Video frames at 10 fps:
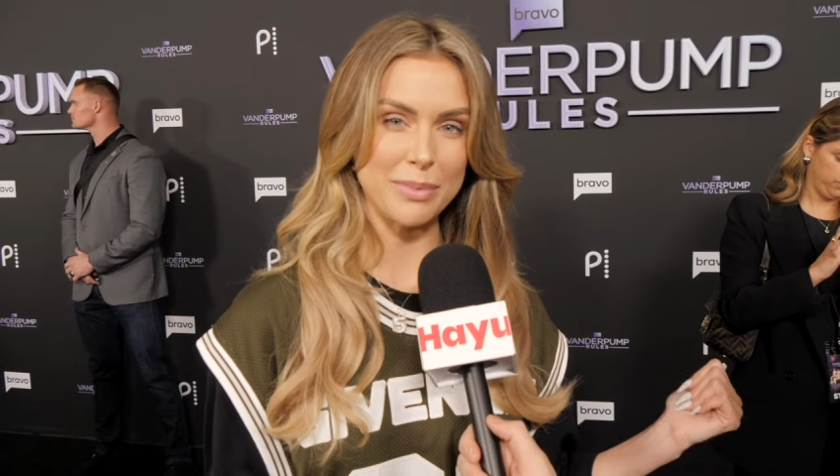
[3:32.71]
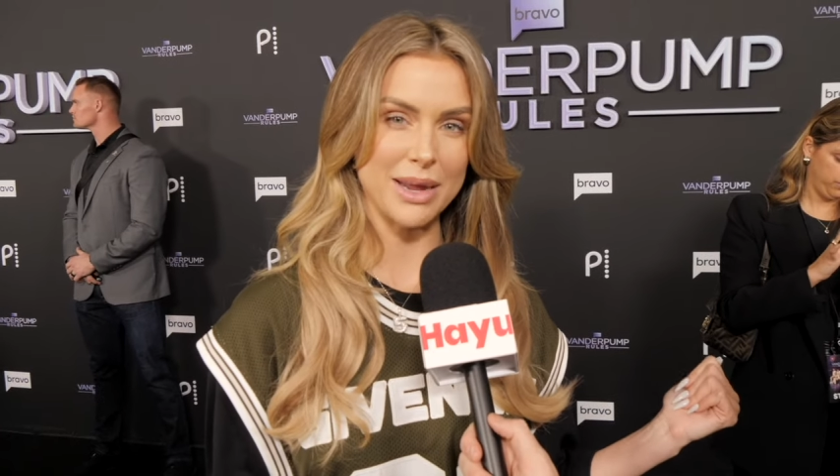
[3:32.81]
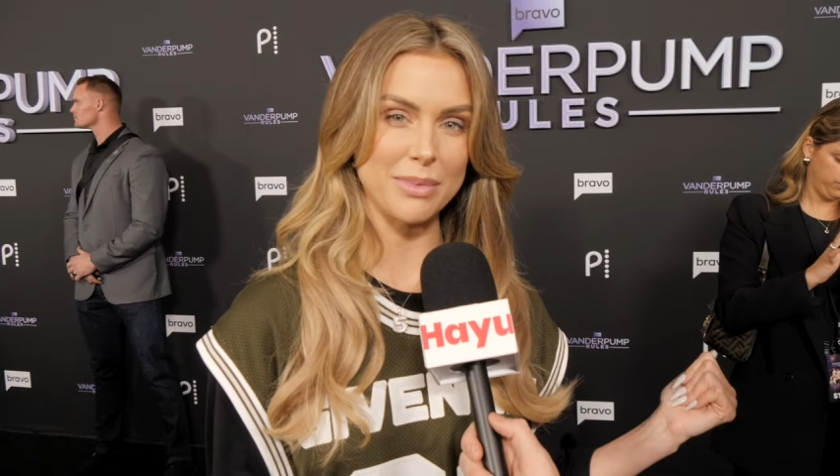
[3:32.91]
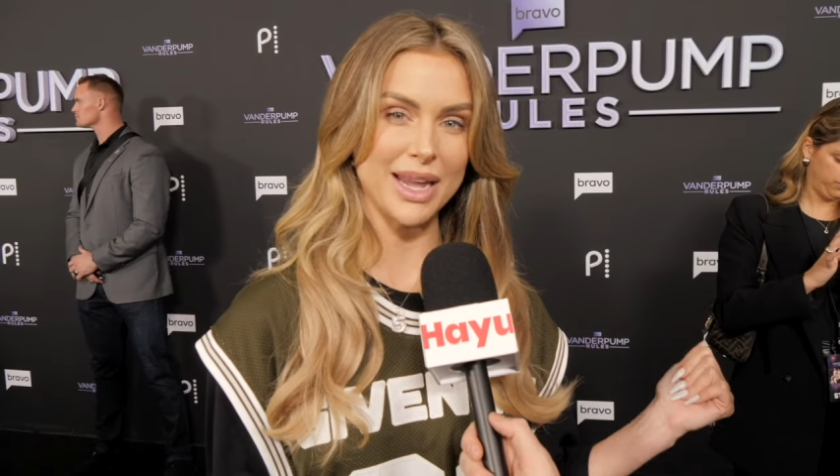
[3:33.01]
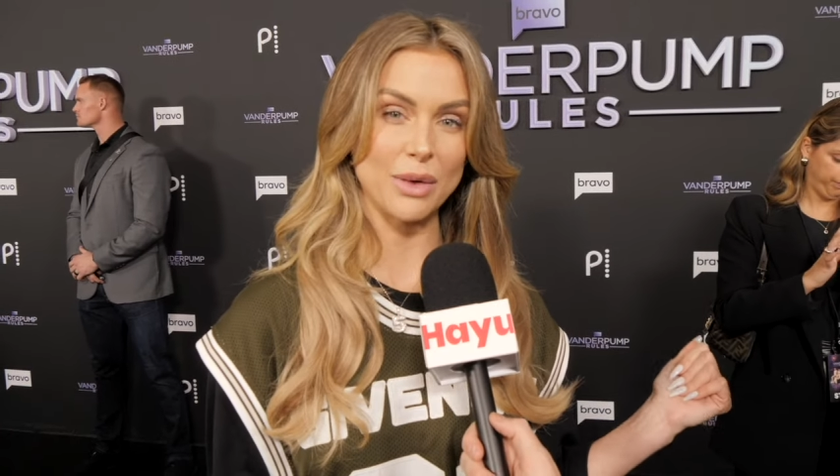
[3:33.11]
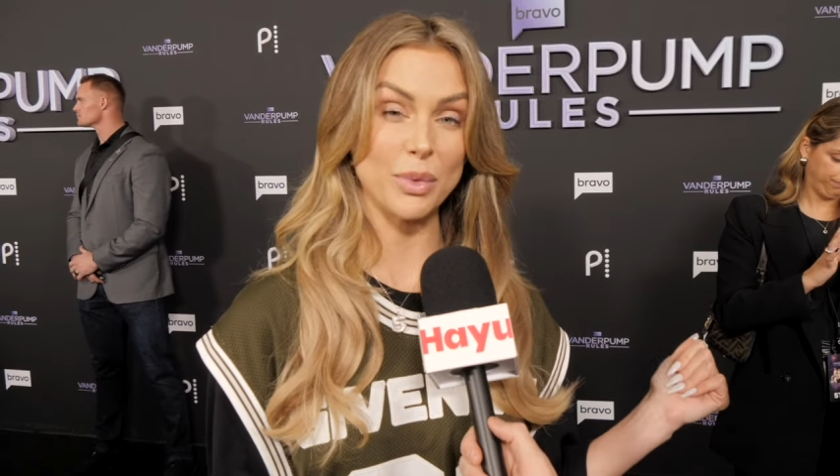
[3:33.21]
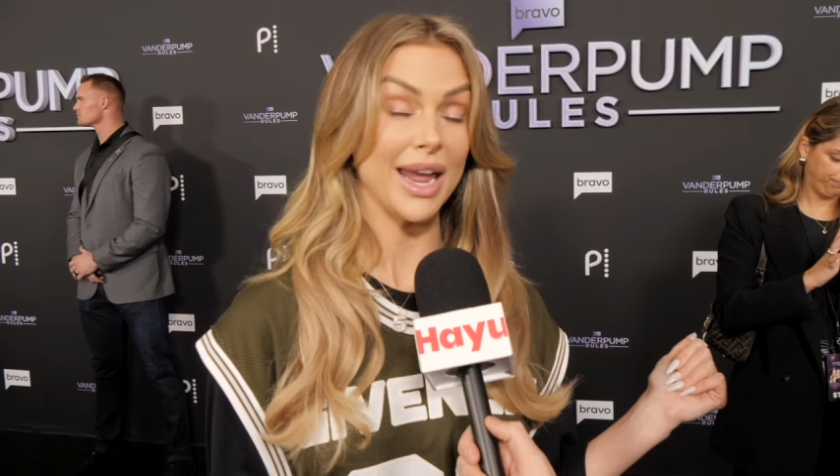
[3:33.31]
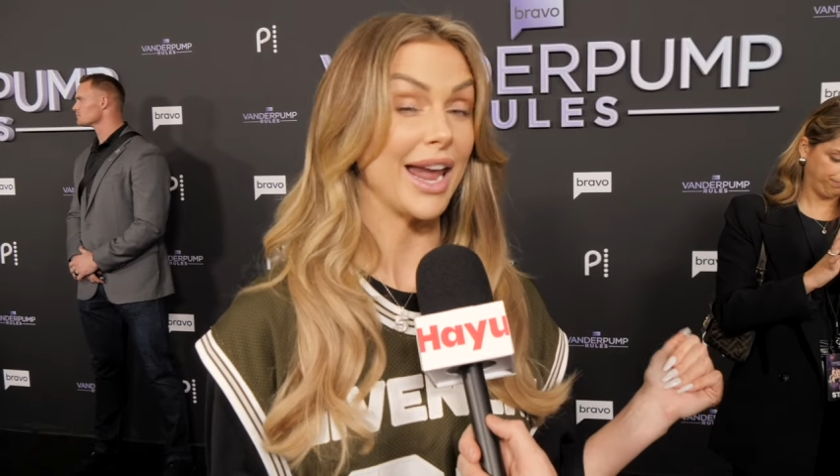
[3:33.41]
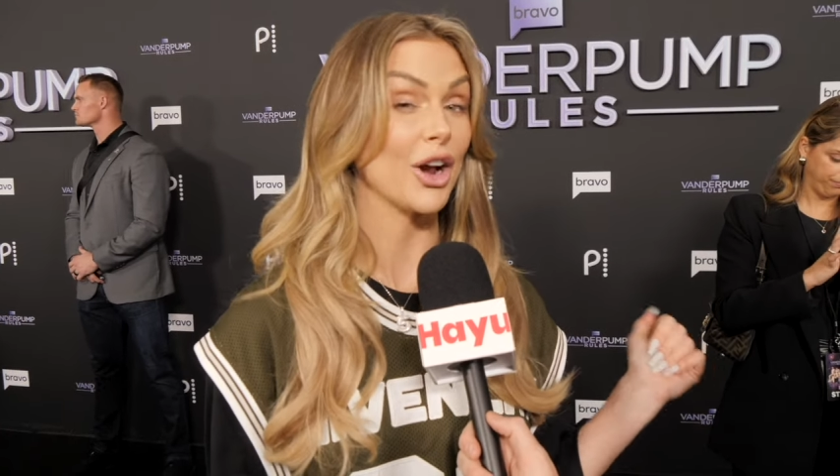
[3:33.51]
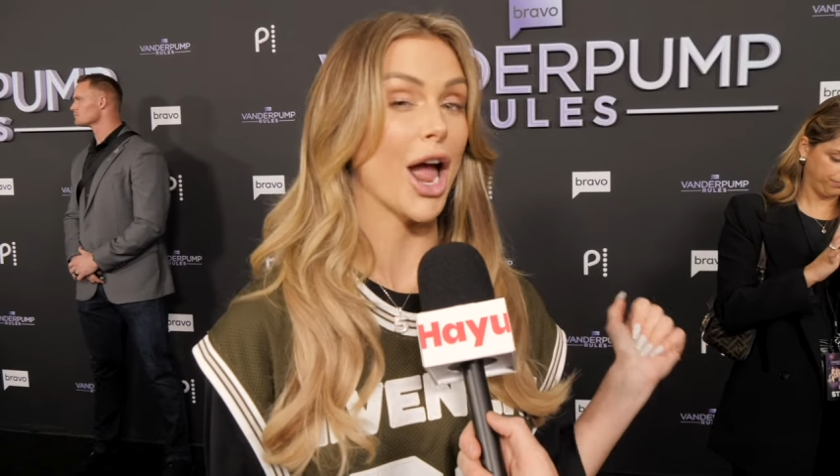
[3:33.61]
baby, and we
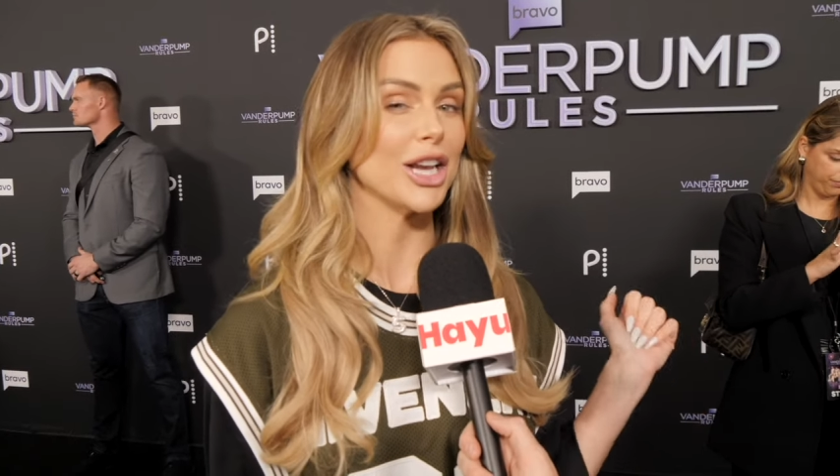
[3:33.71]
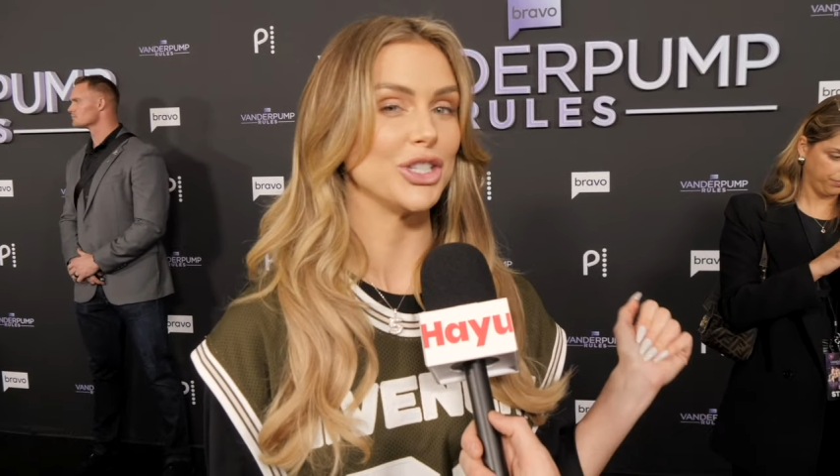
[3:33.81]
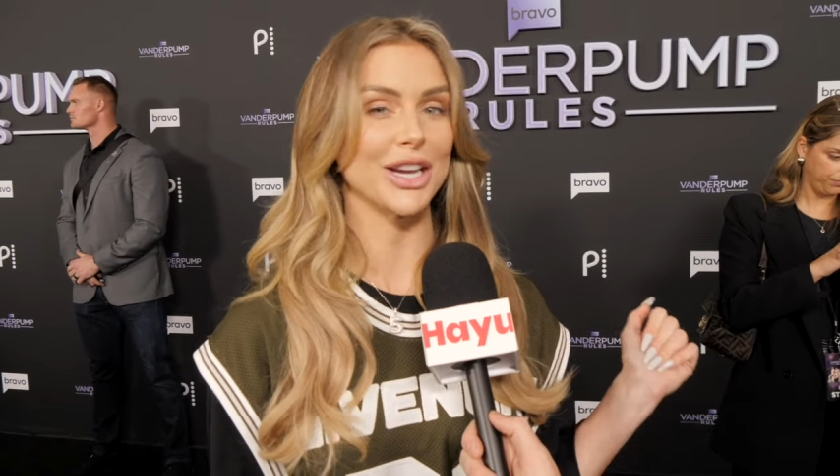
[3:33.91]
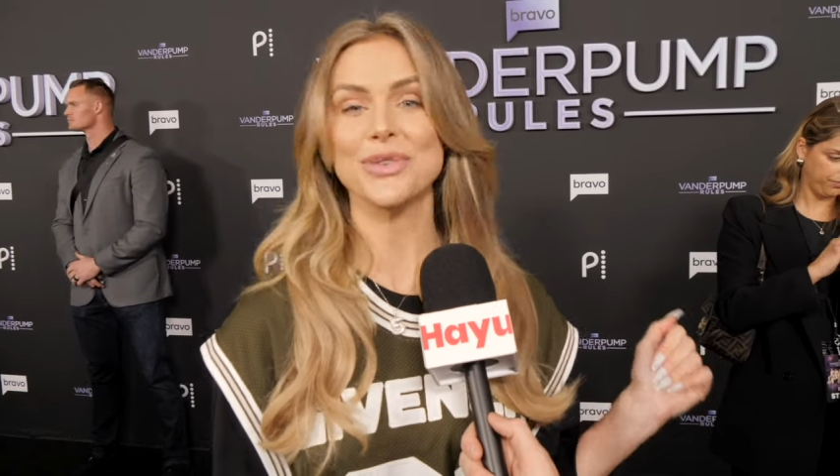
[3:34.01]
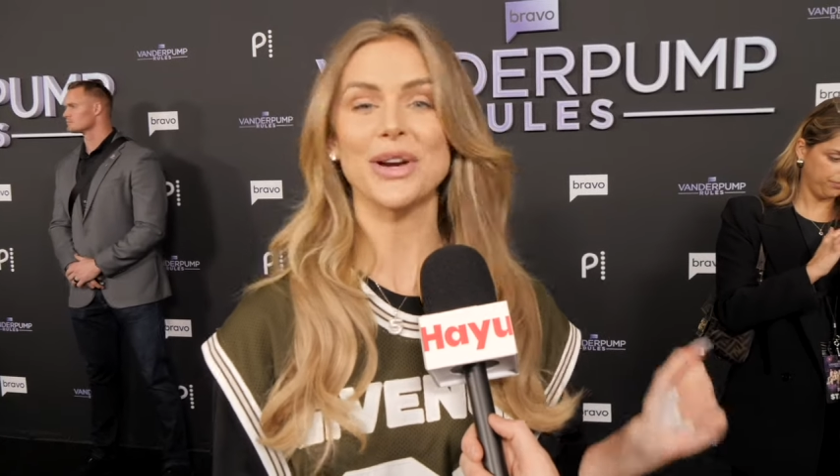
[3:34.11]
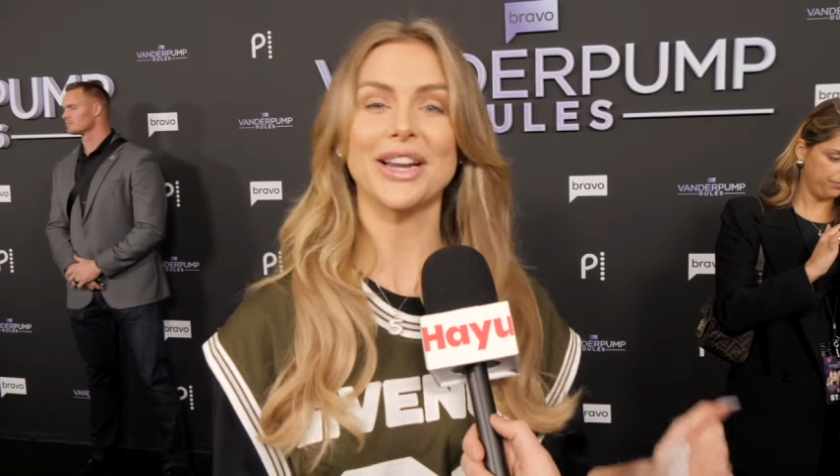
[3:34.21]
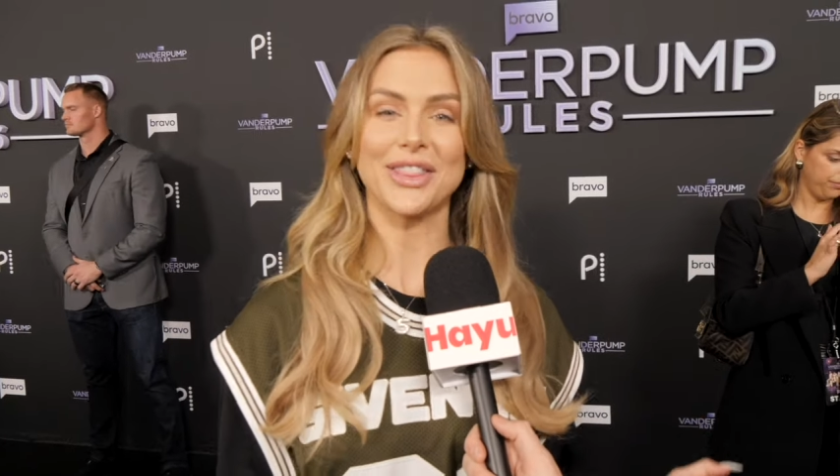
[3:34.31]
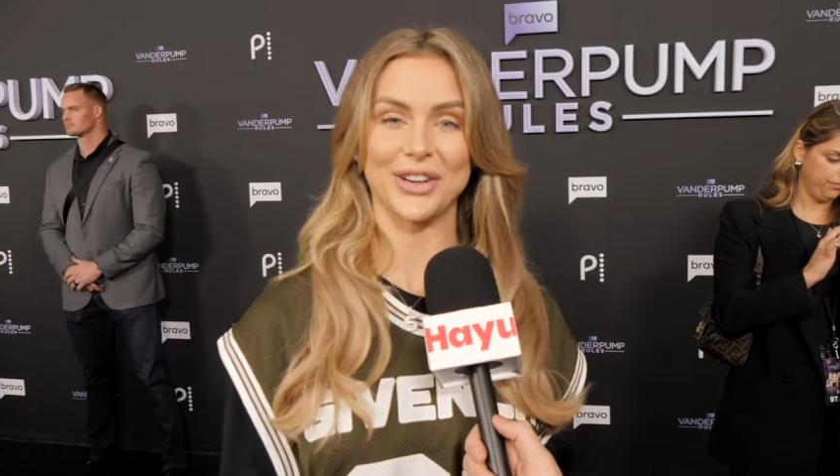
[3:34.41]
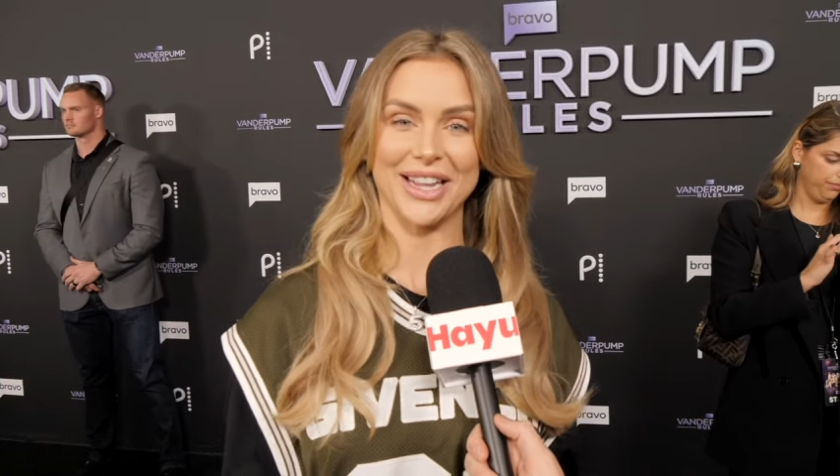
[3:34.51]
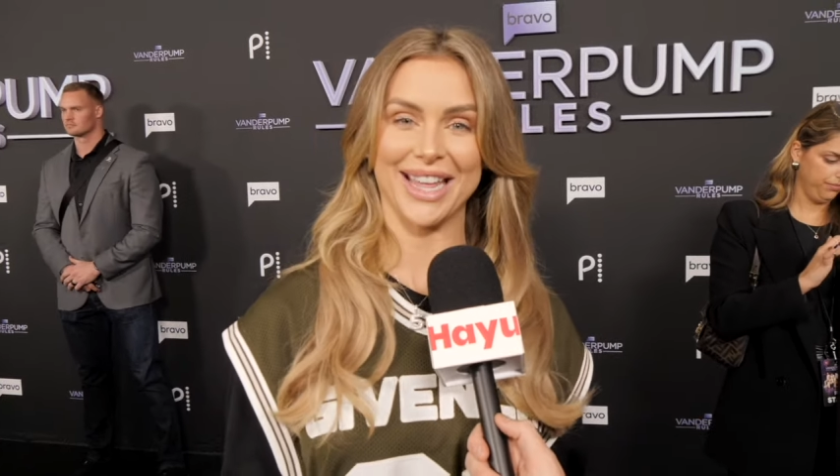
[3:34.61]
air January
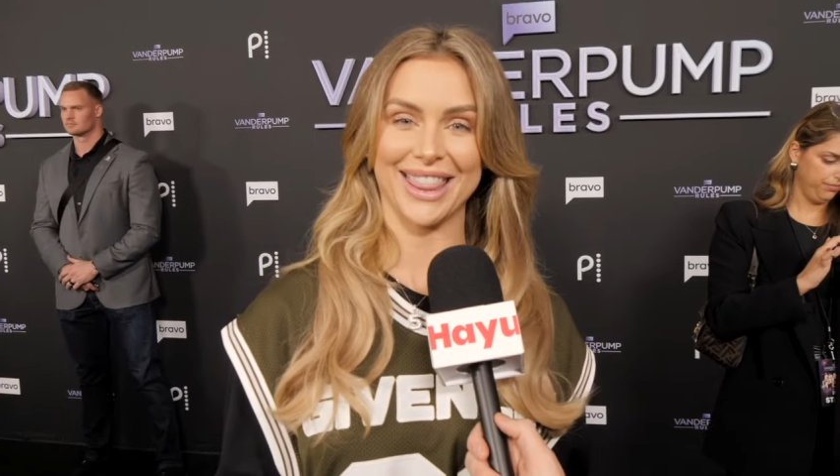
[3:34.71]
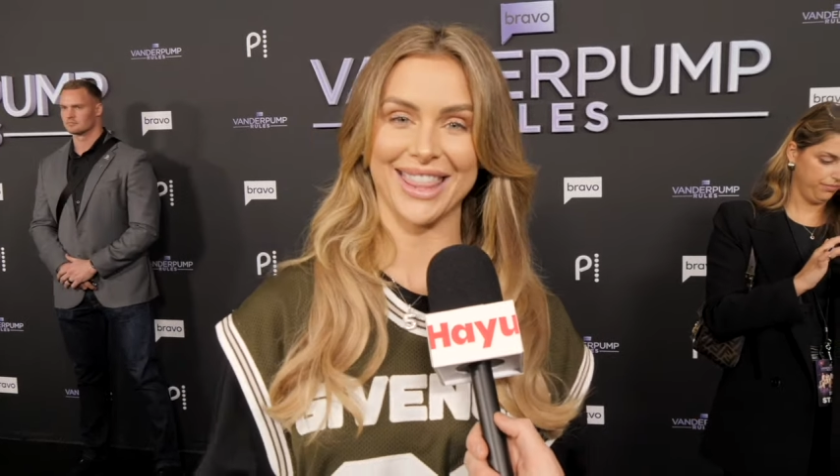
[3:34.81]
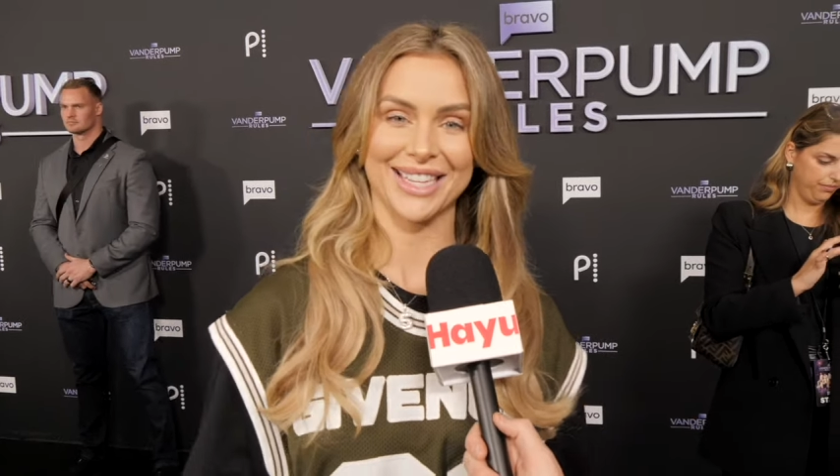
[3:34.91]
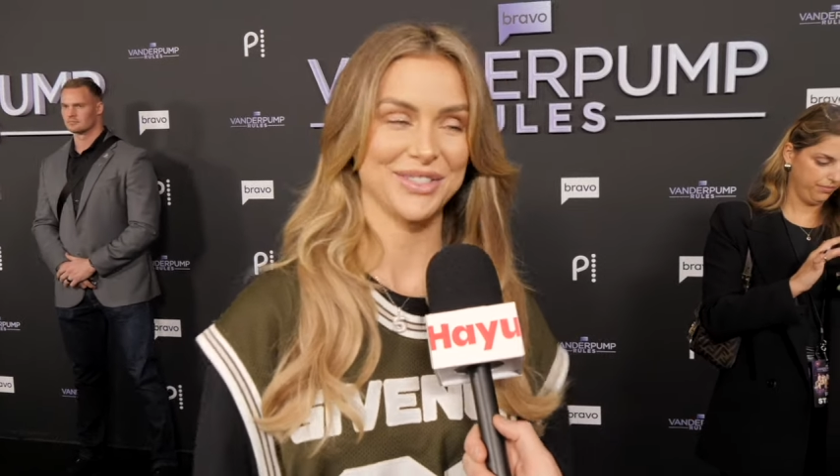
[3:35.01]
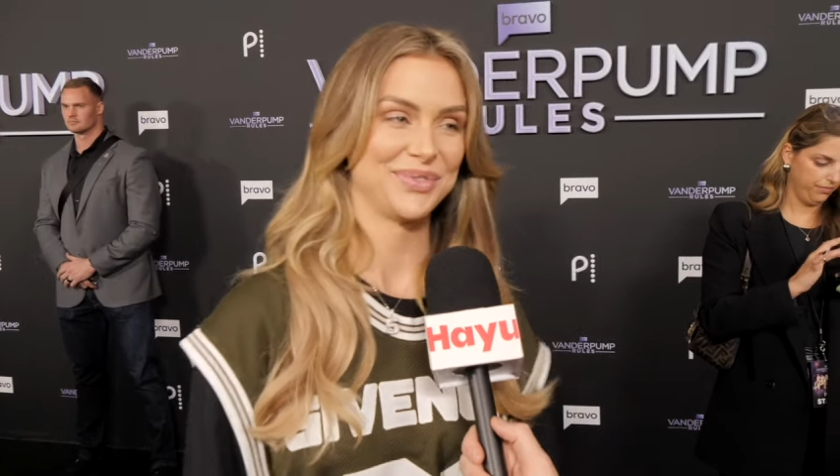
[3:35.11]
30th.